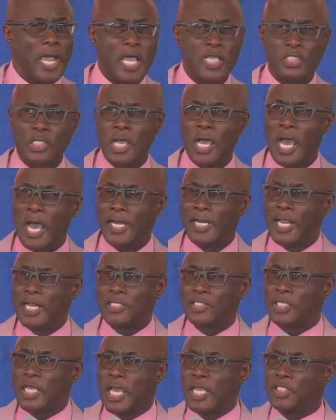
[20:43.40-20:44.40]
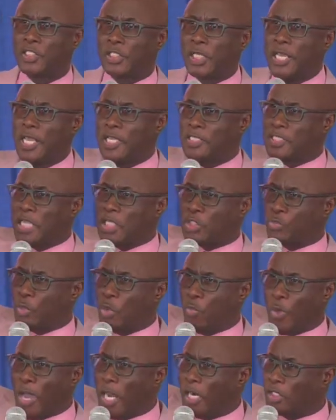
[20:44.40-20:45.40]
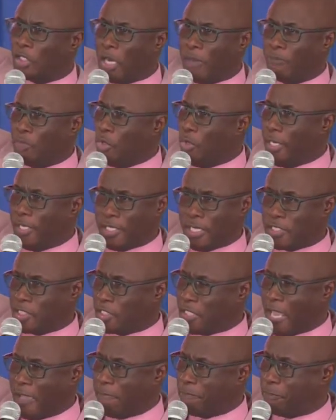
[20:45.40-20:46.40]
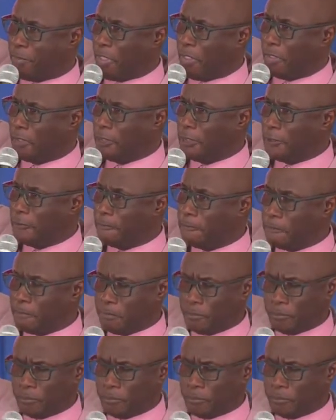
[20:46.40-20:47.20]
Raise your hand and say, Jesus, we welcome you in this temple.